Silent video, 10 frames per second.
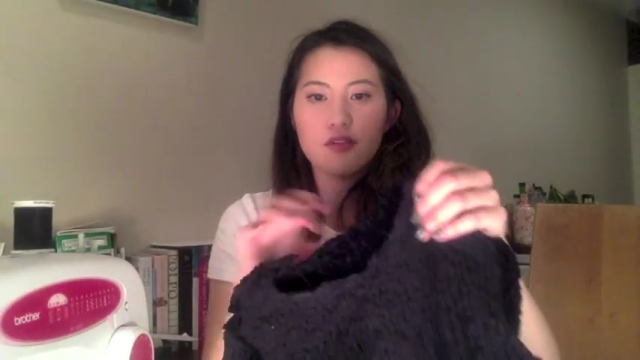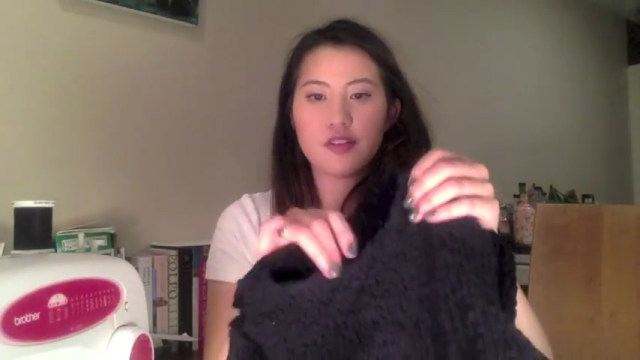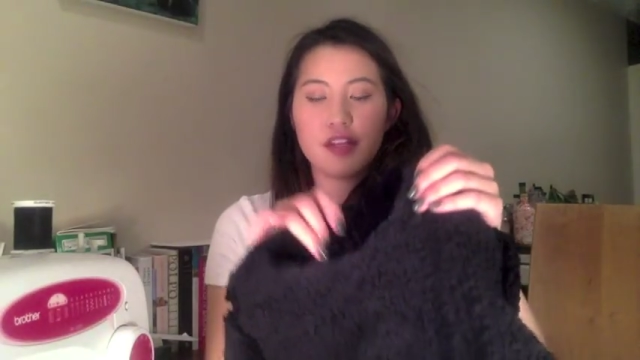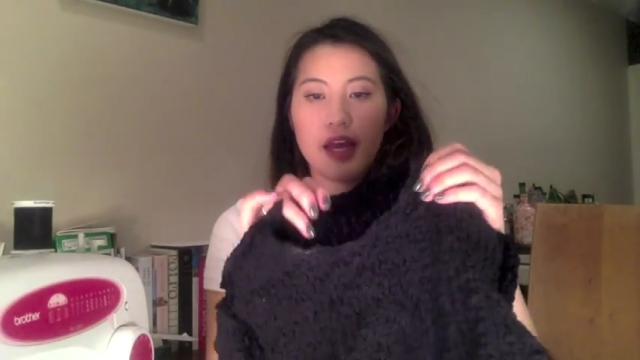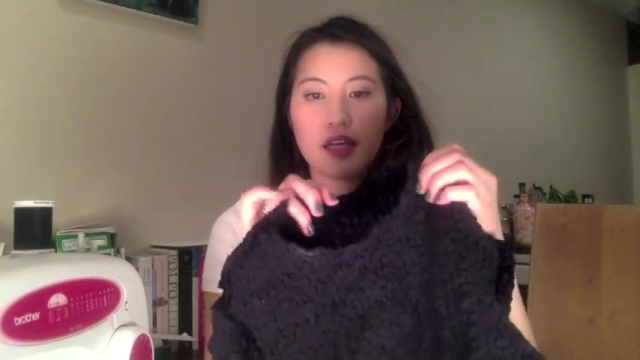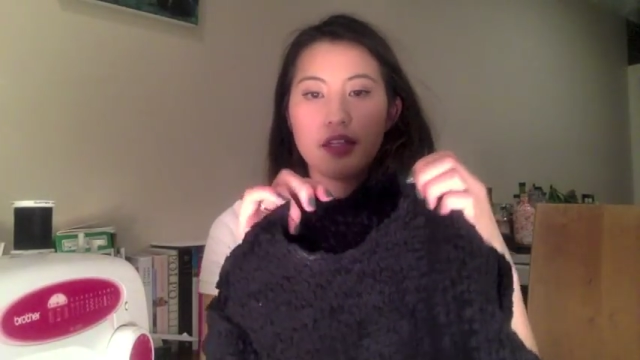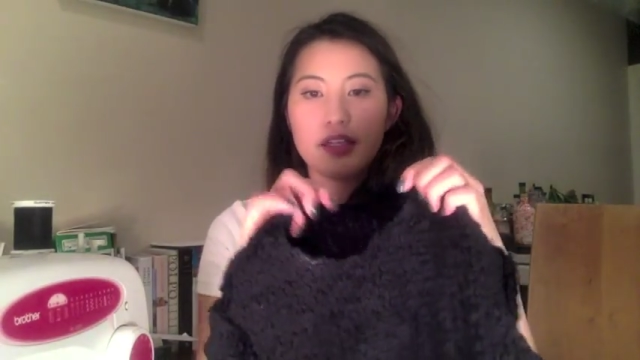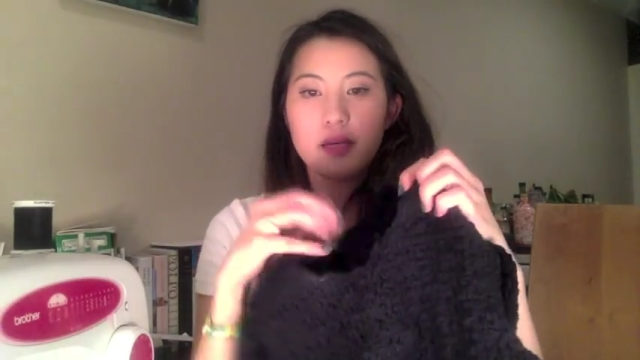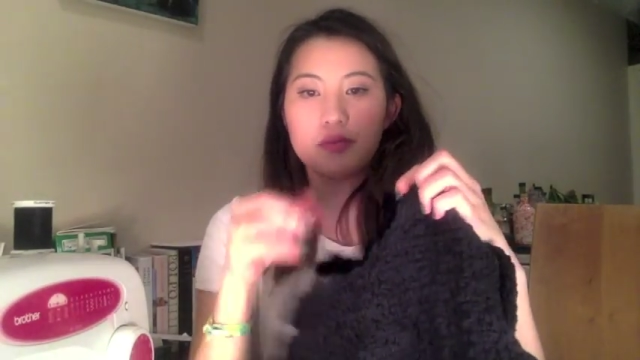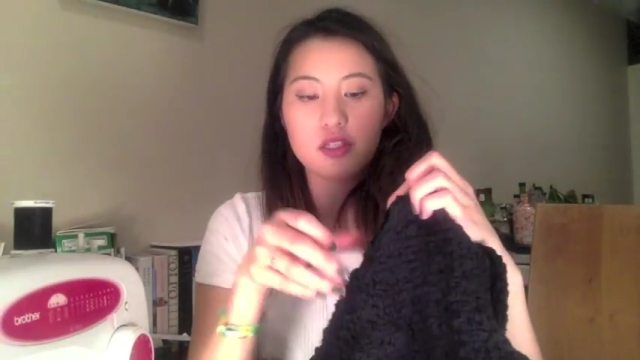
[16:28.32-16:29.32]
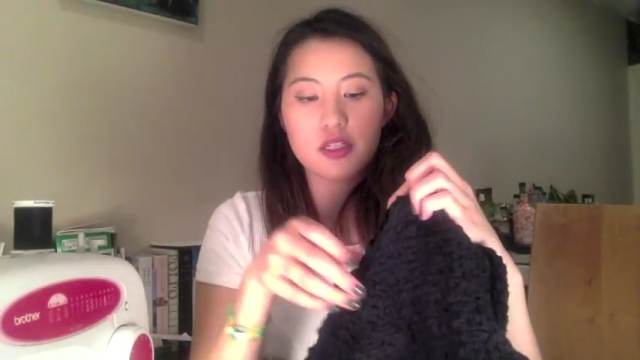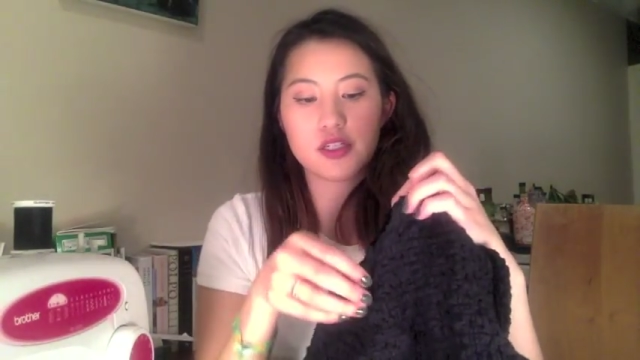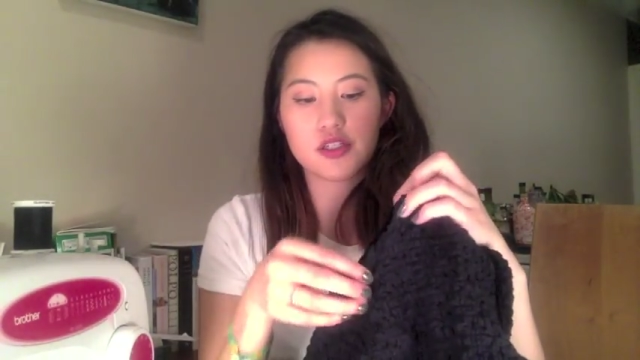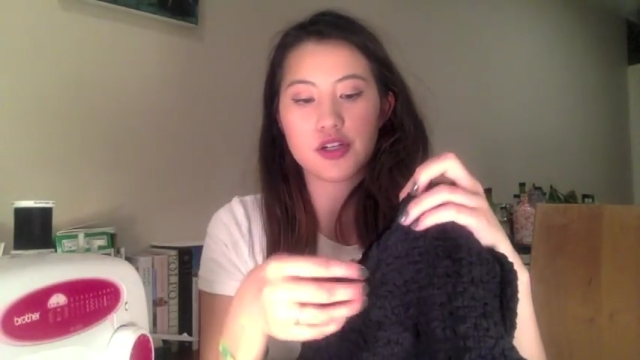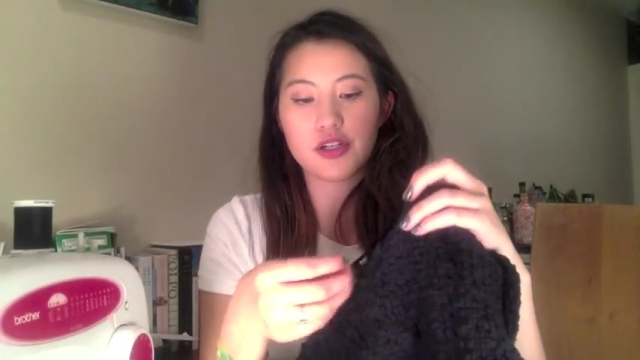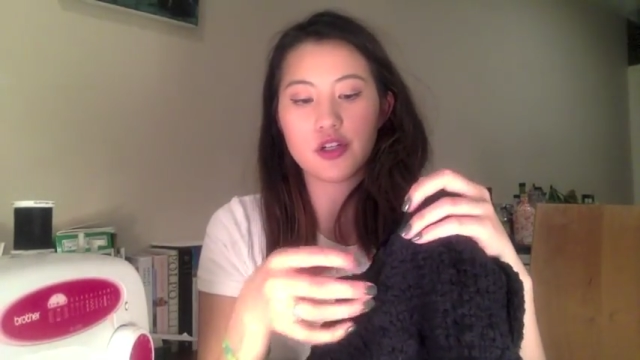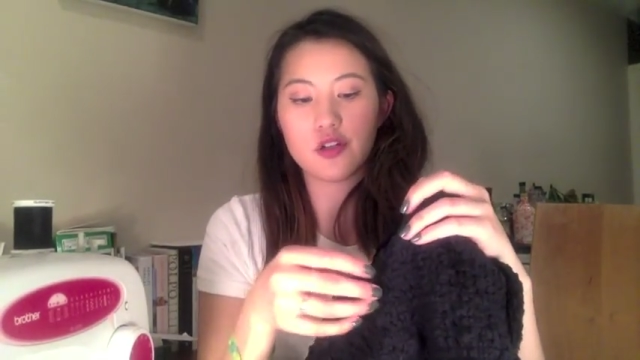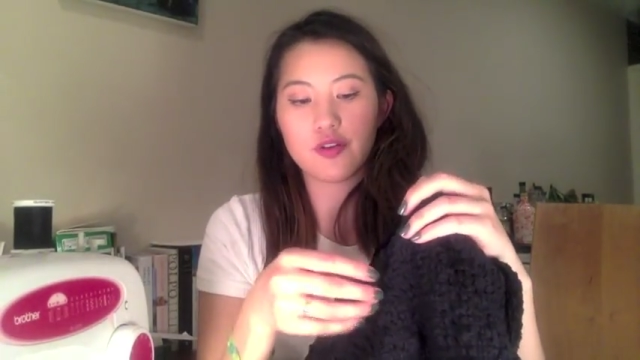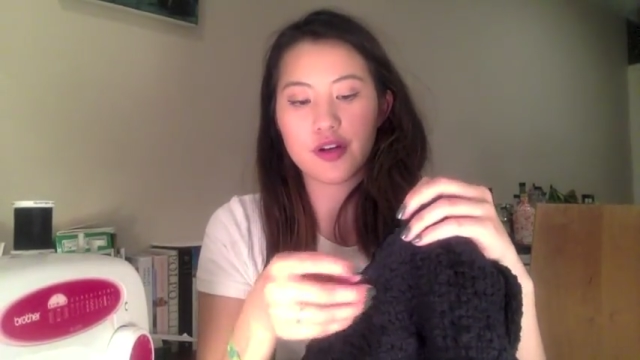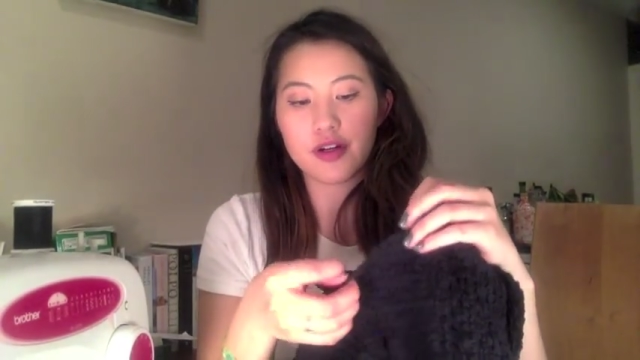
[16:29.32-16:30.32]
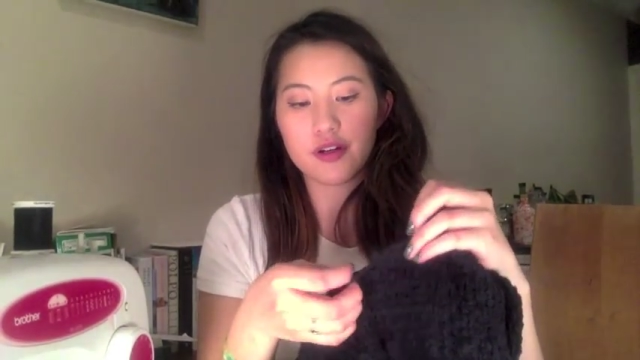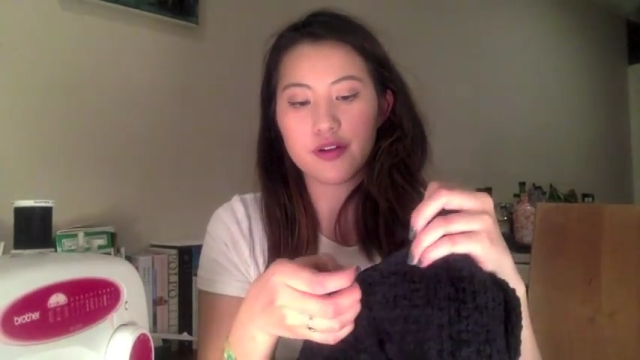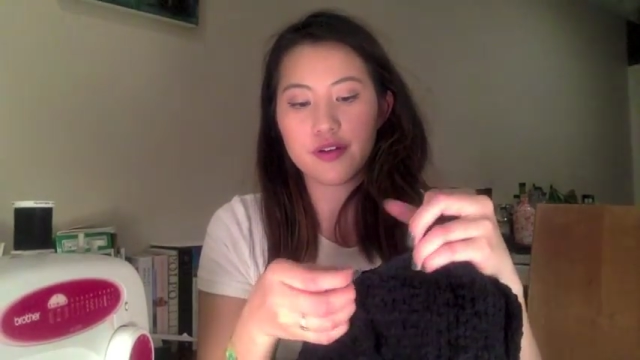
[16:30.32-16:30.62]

I'm just going to turn it over